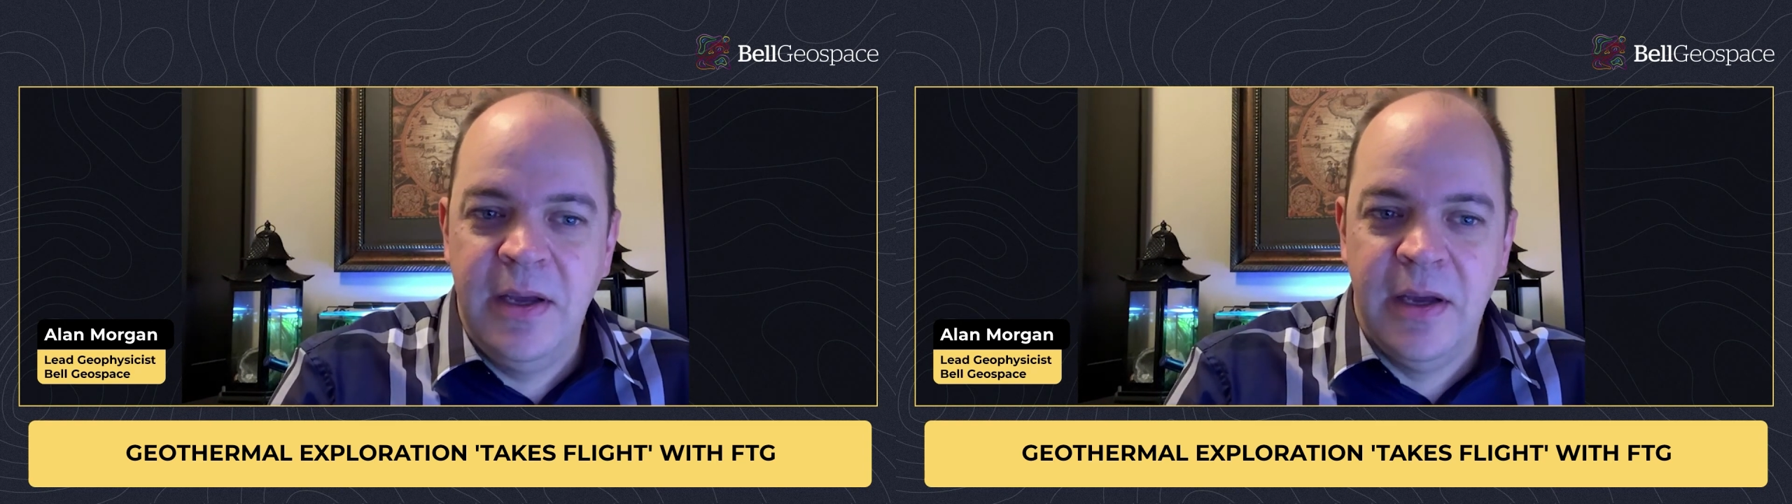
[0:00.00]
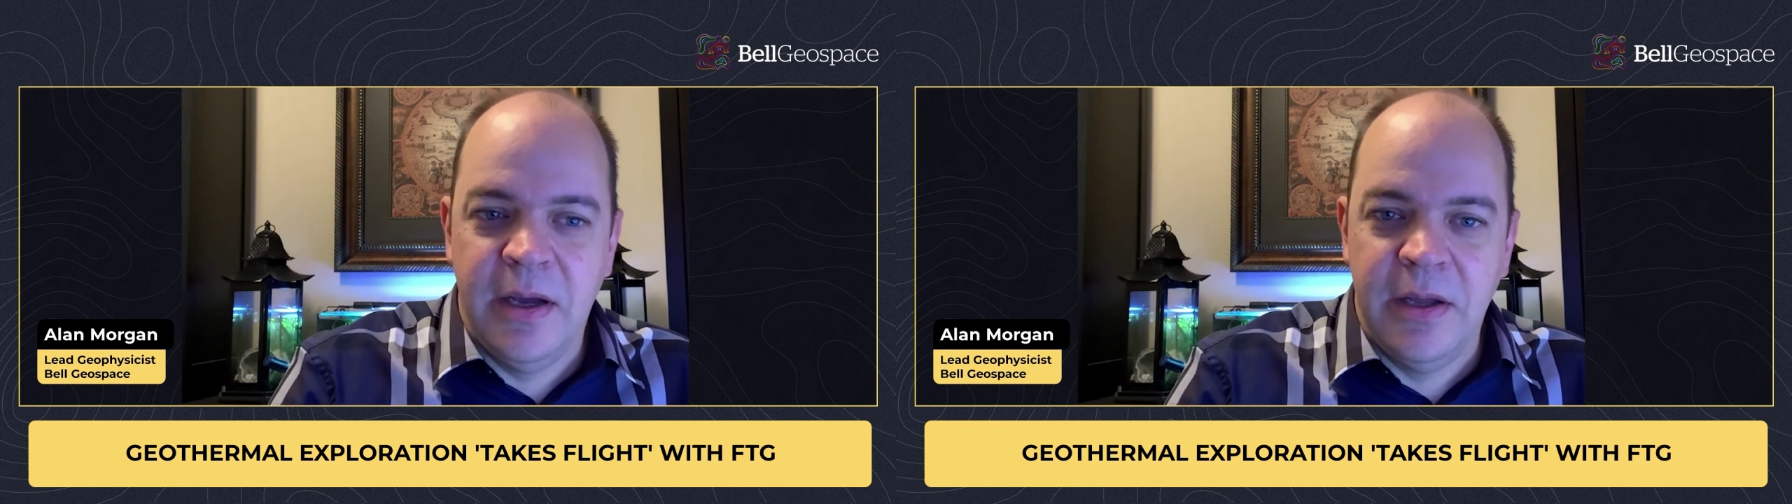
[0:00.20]

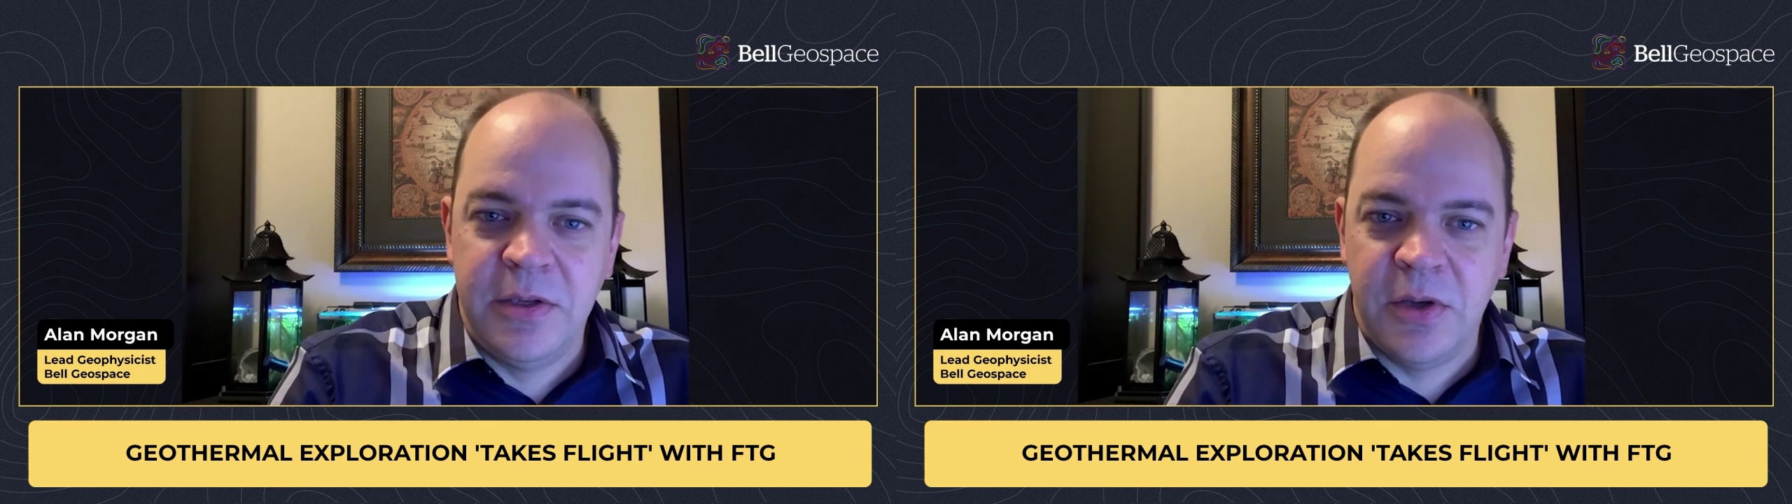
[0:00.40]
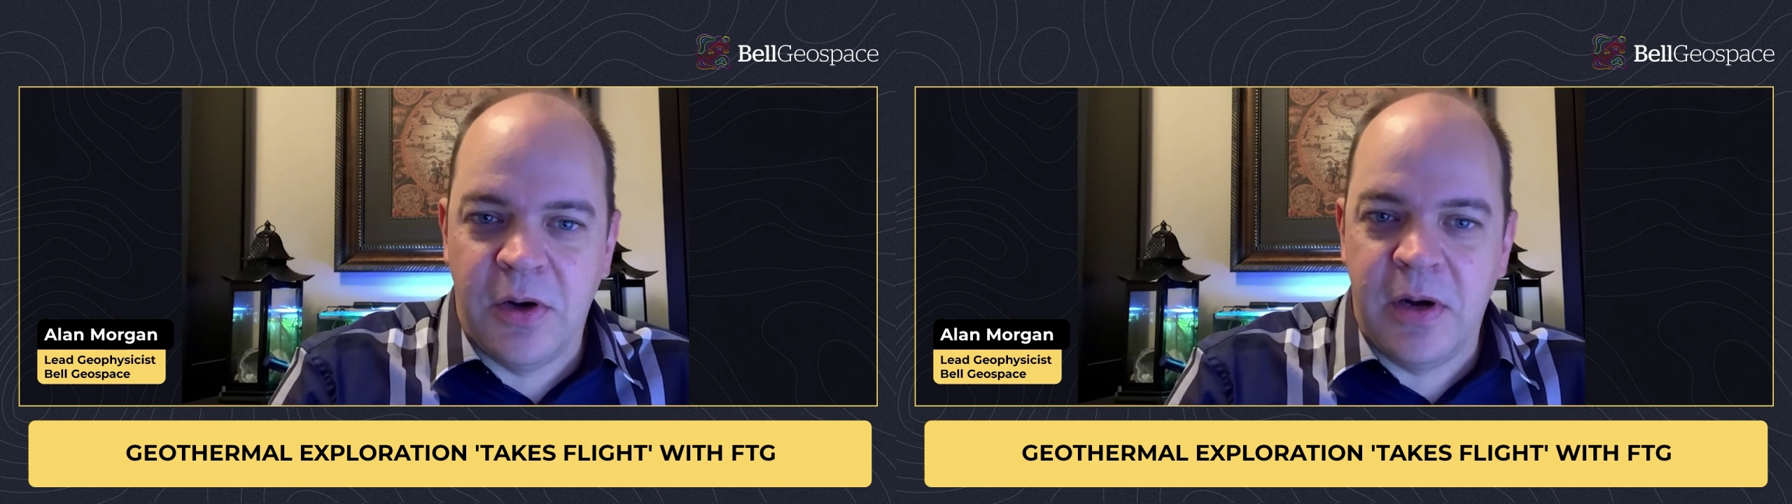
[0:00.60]
a
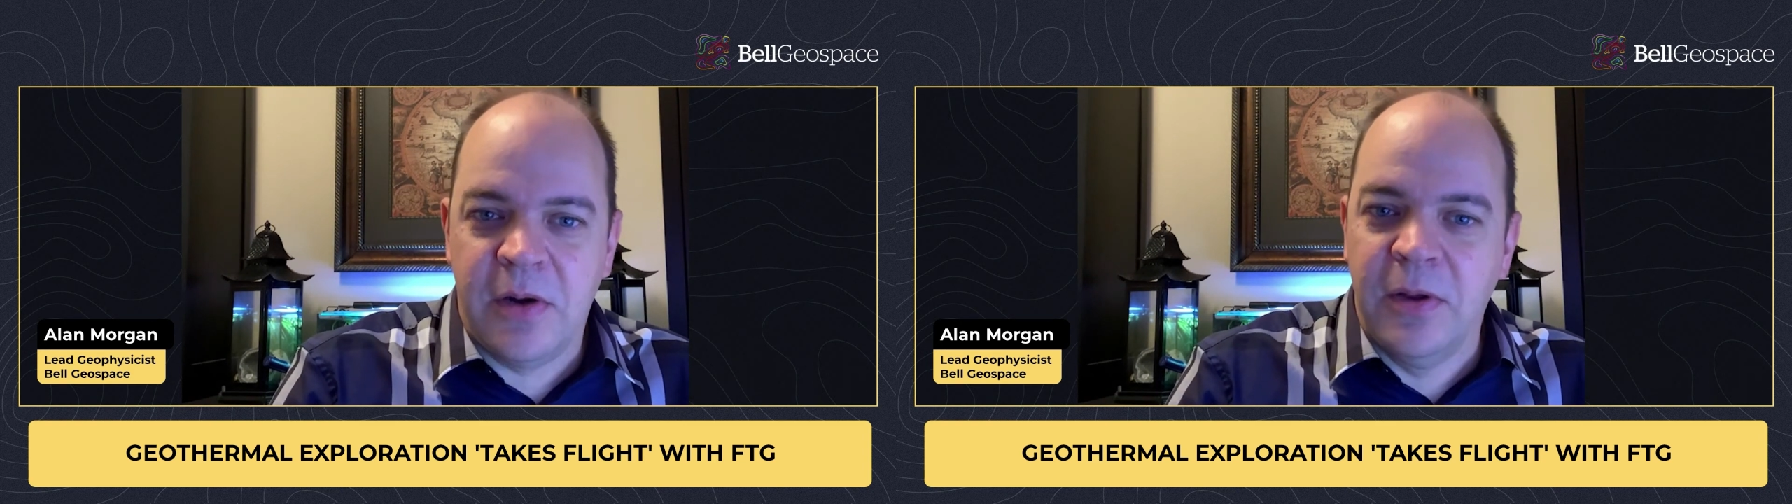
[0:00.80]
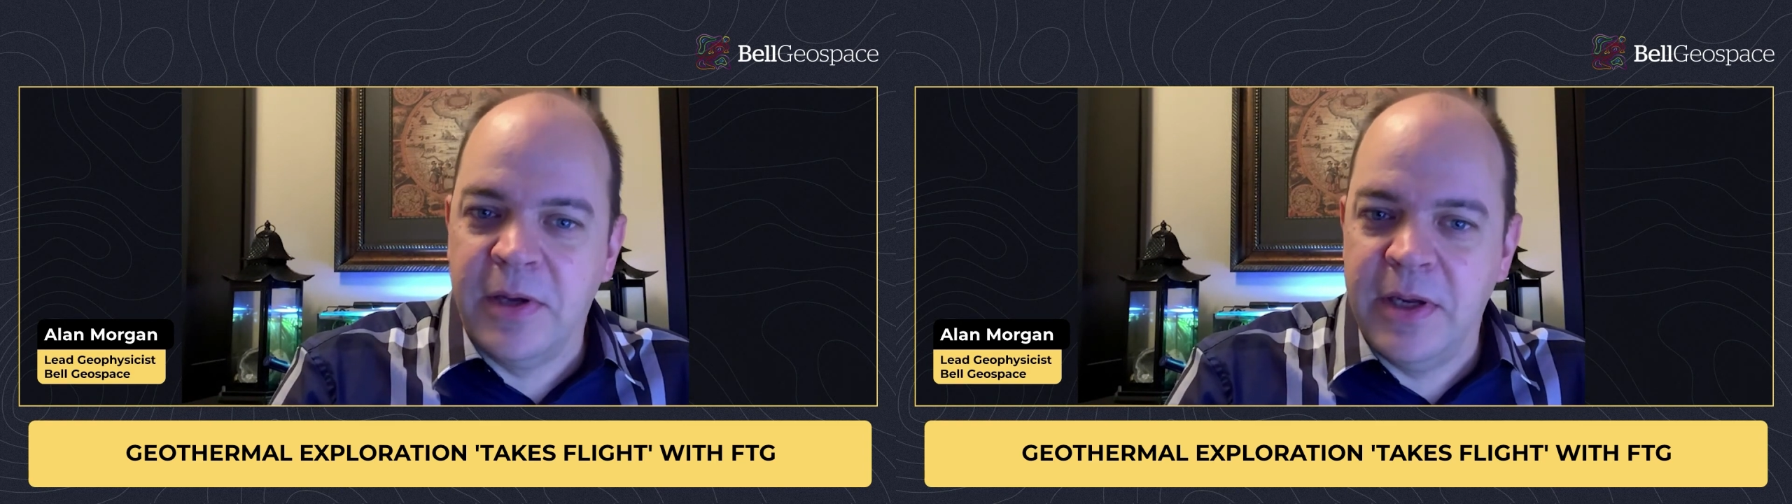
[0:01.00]

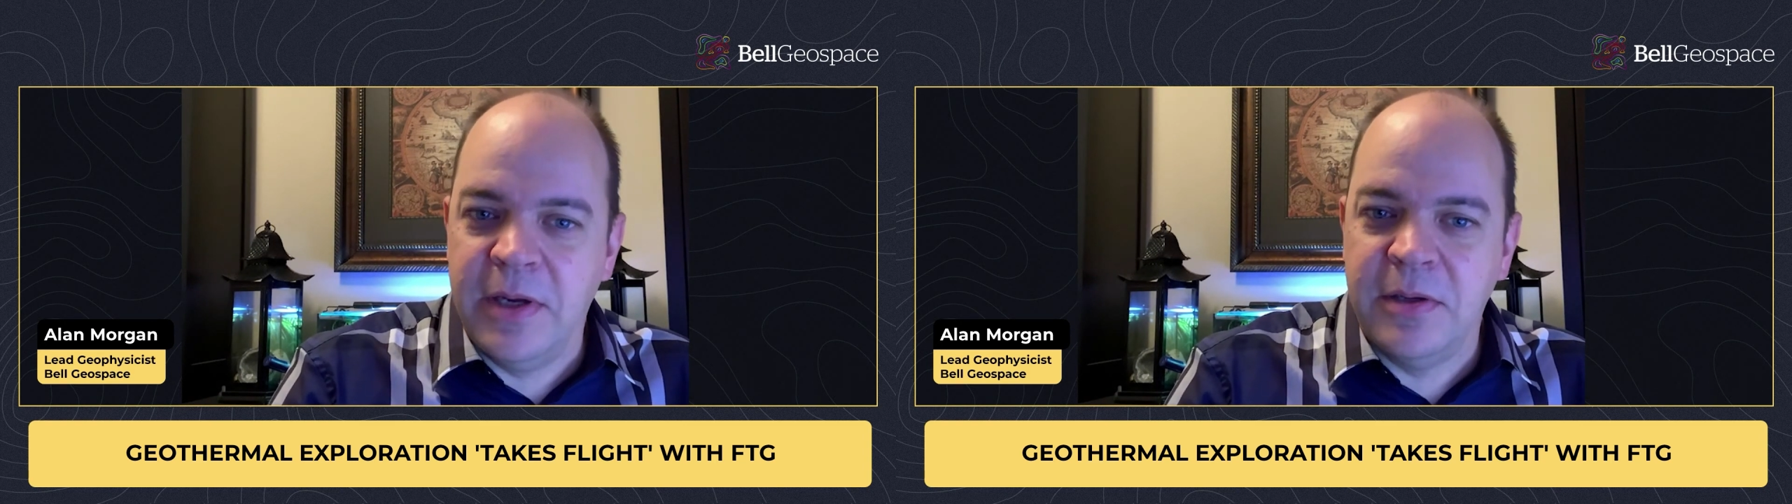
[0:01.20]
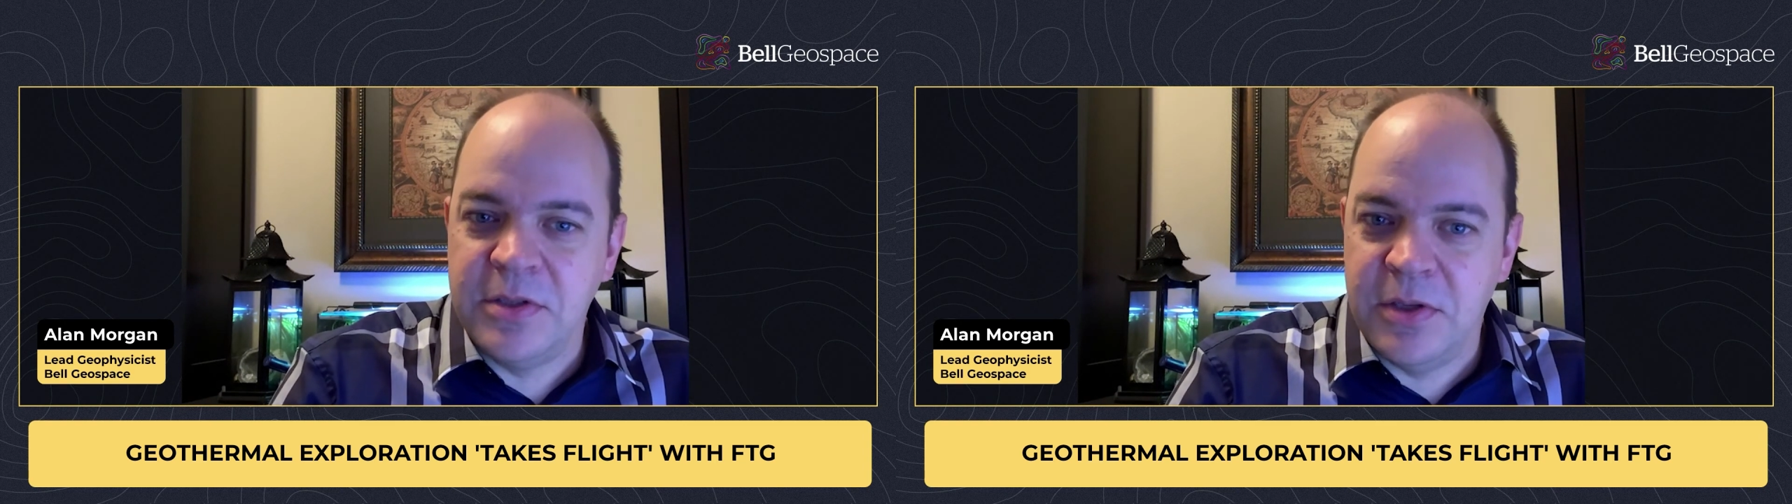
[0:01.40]
dark-looking
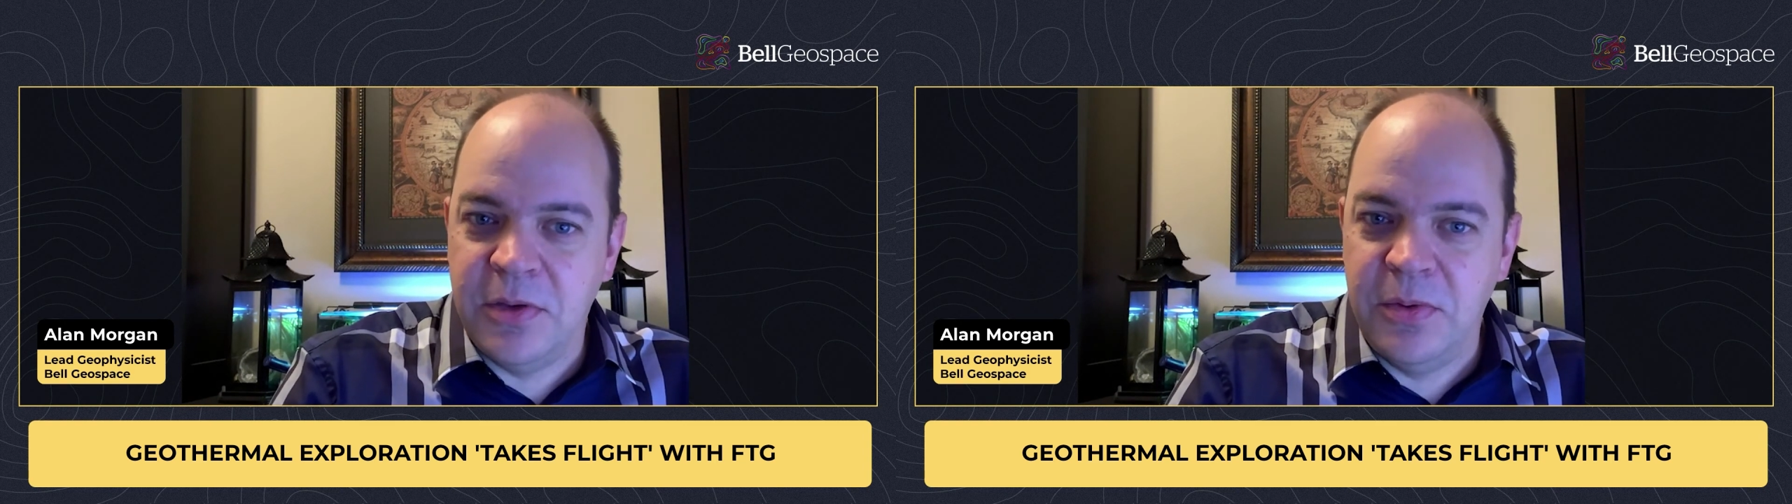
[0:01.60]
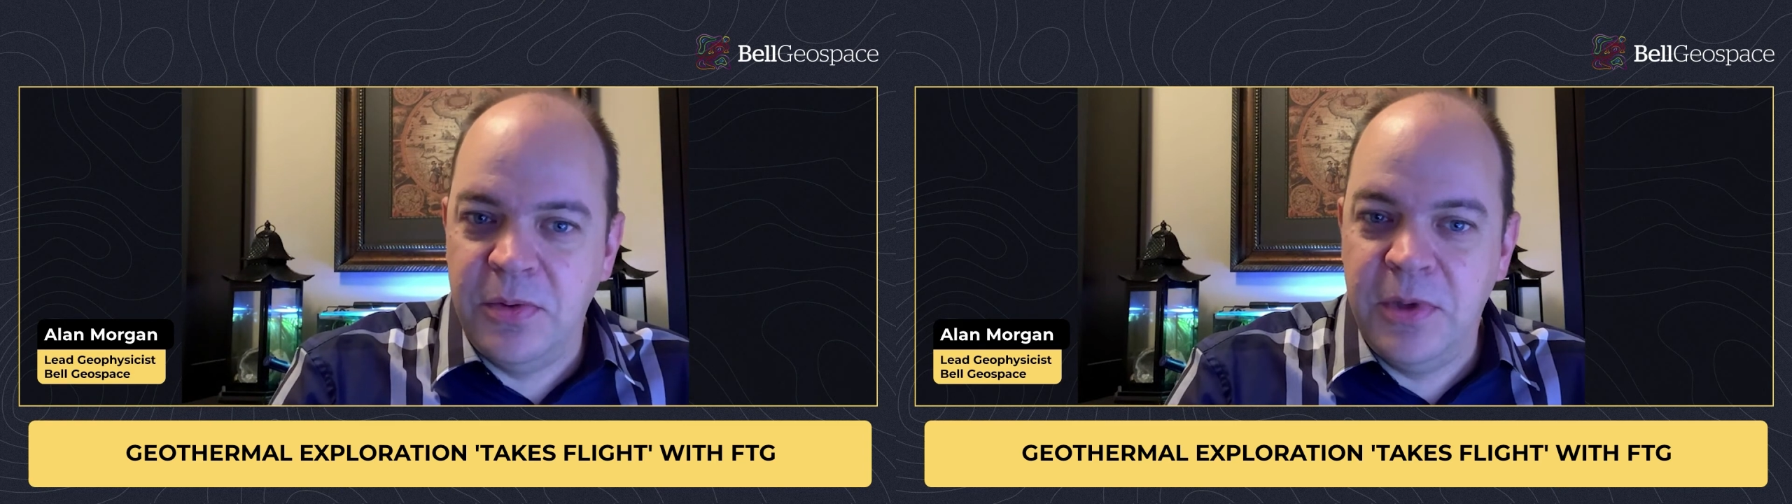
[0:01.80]

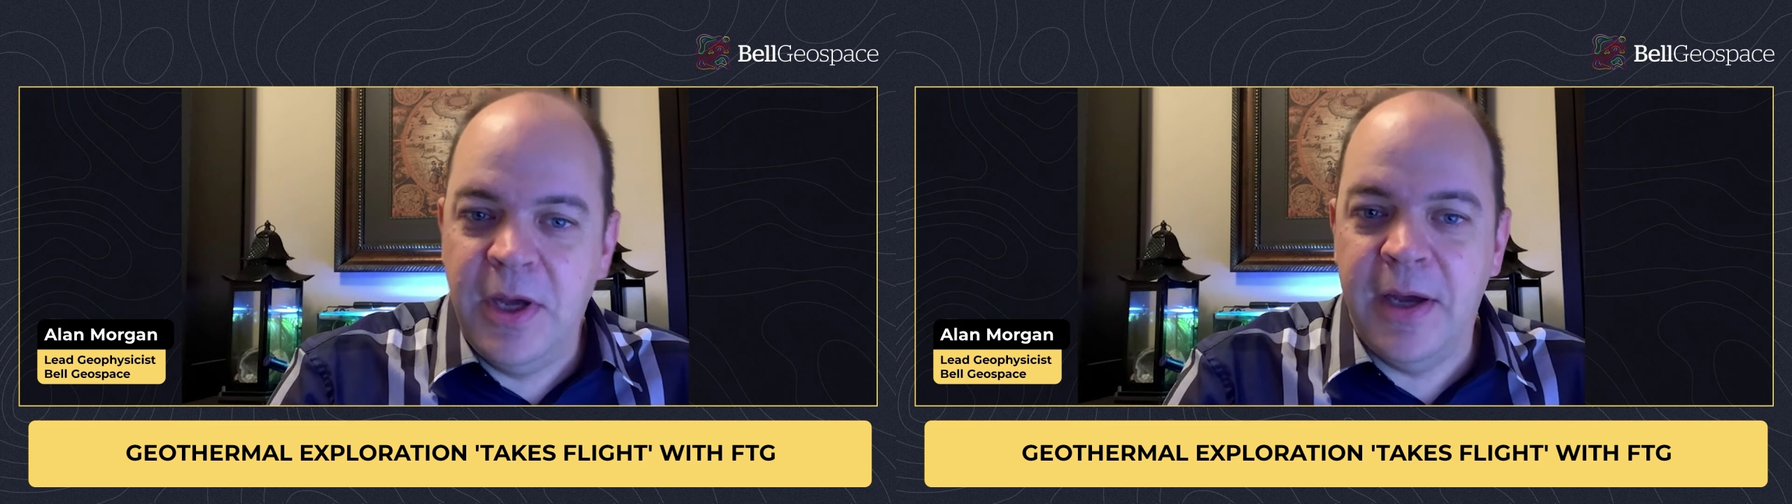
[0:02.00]
stone